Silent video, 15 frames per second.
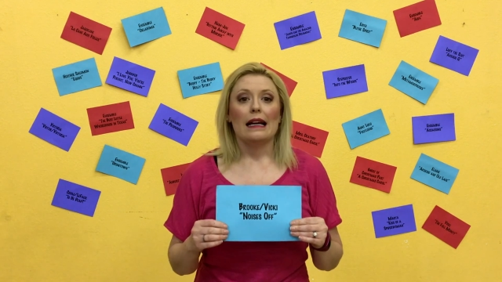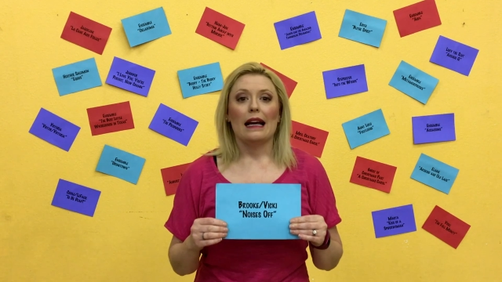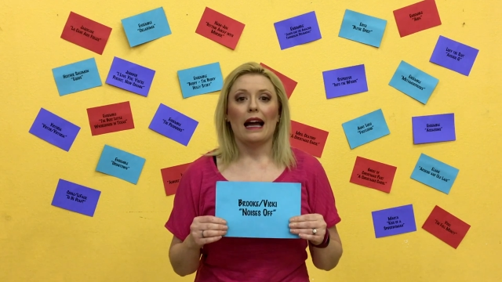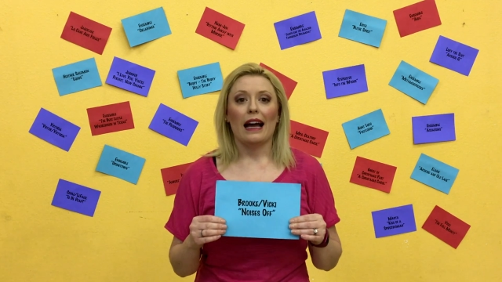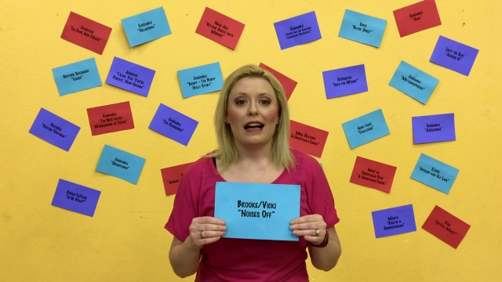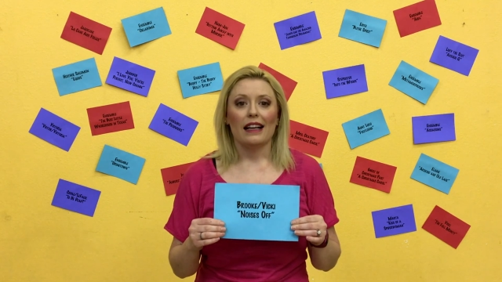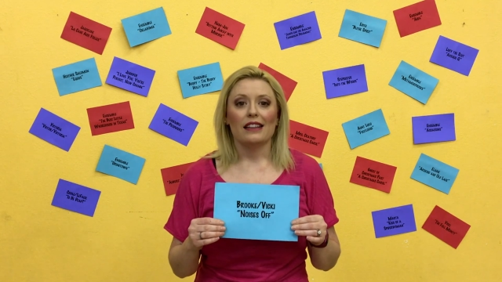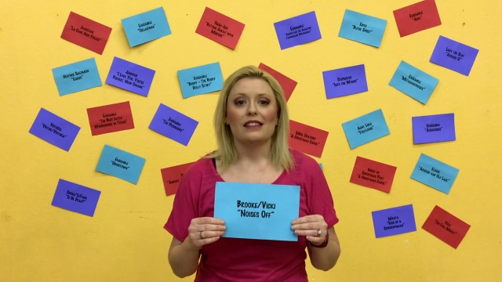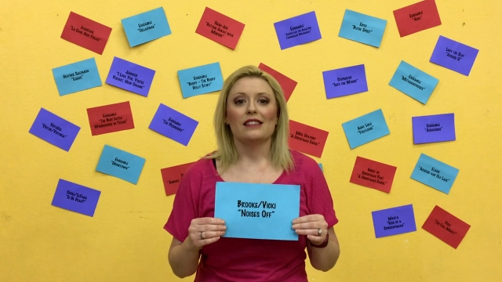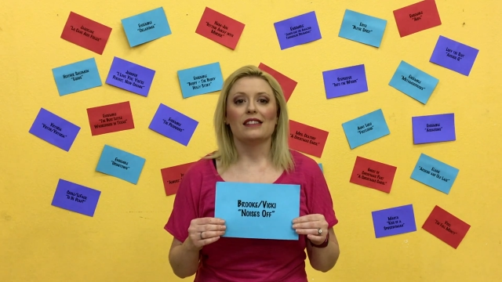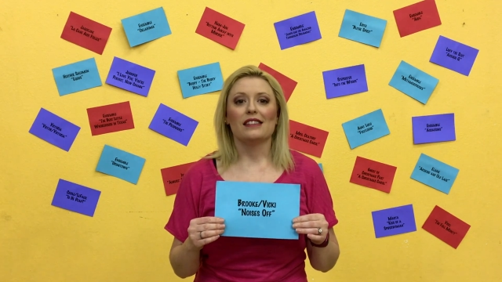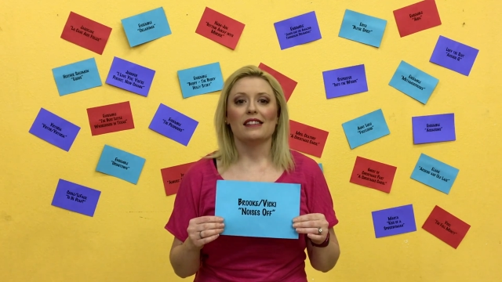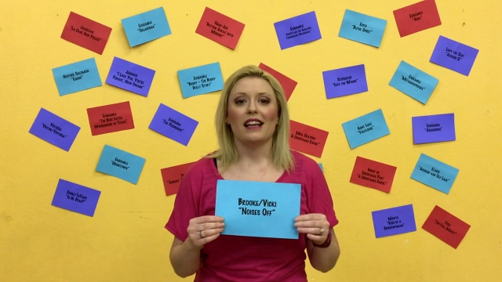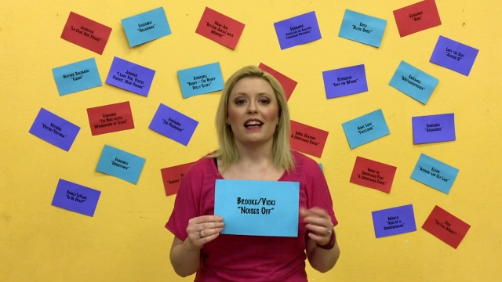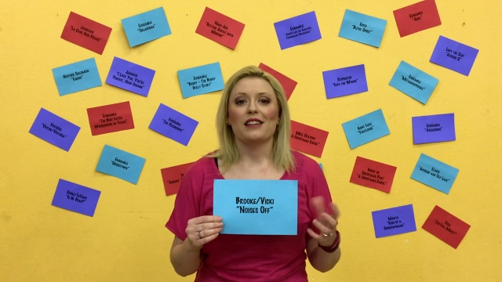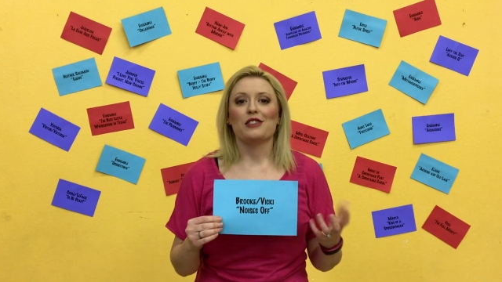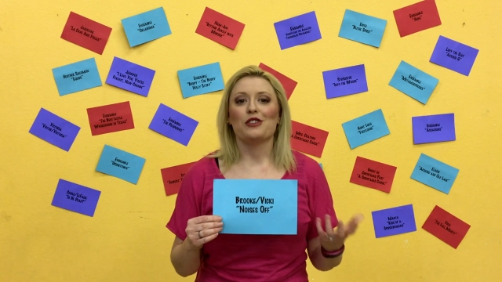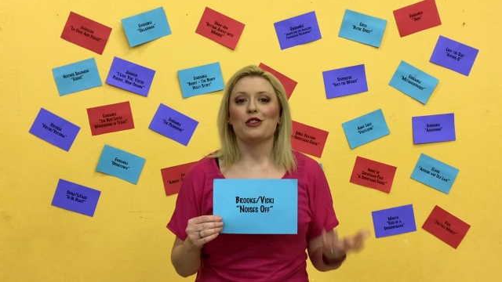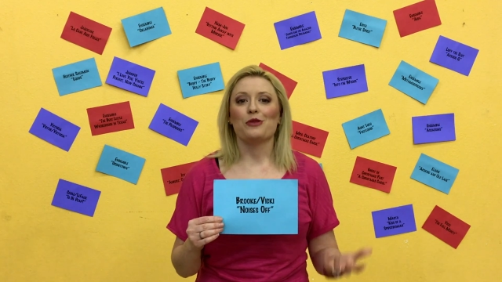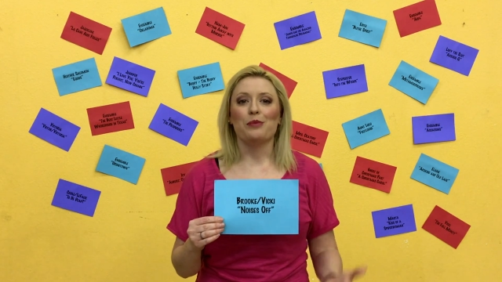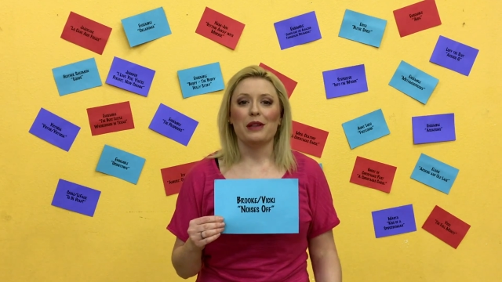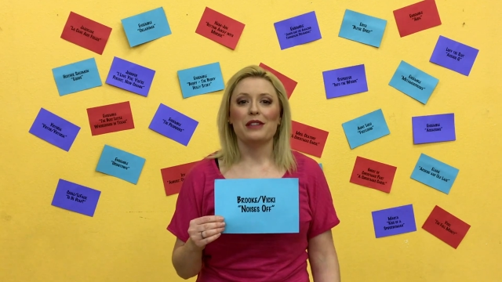has
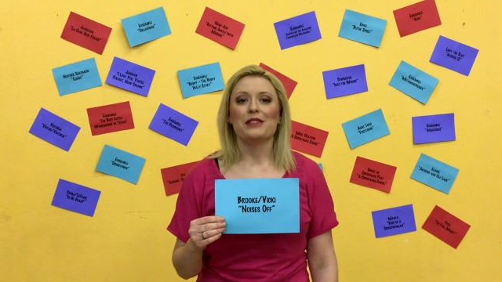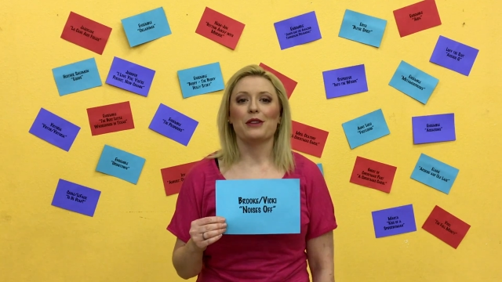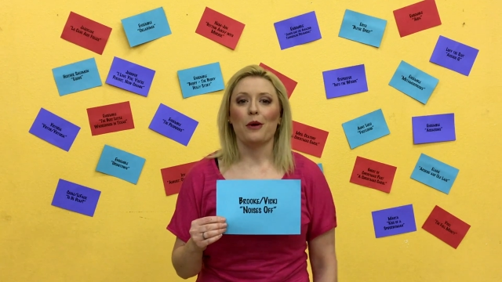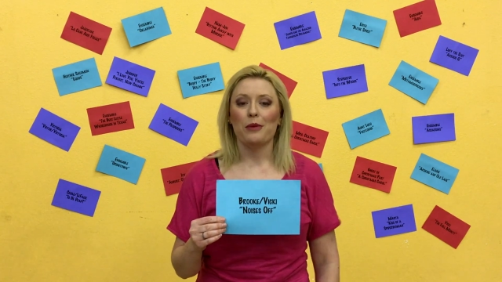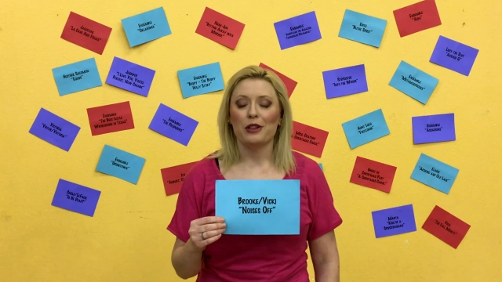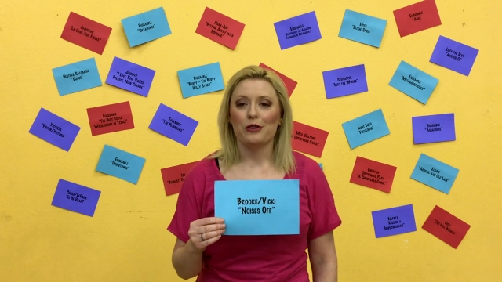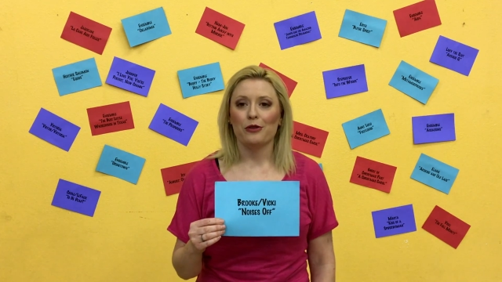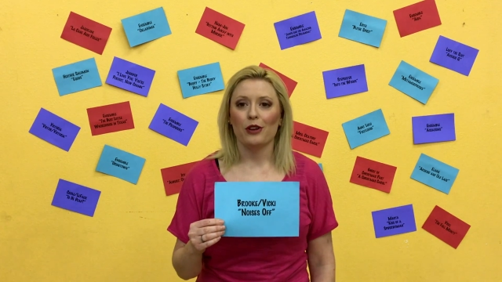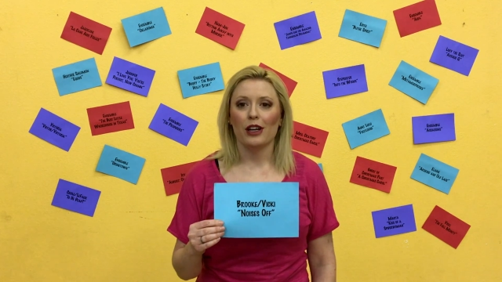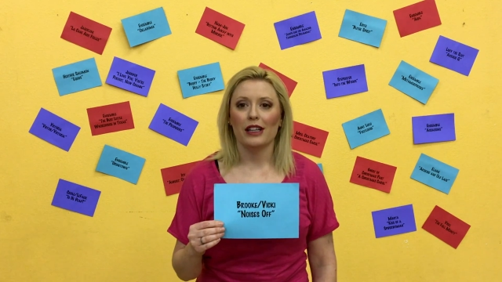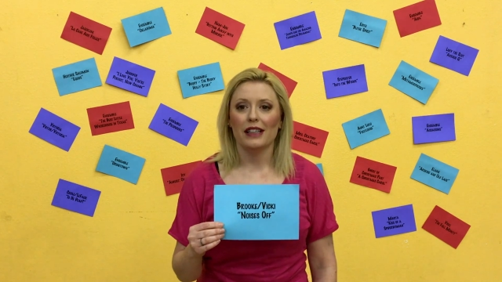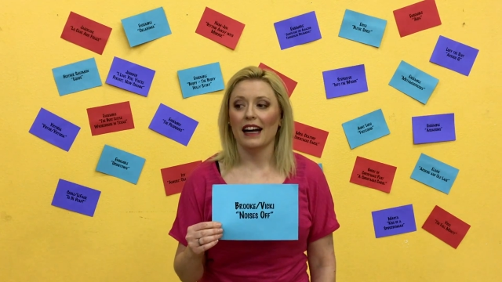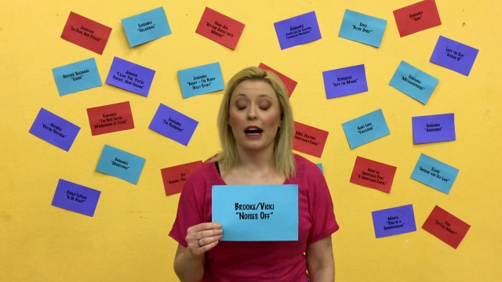just been so much fun.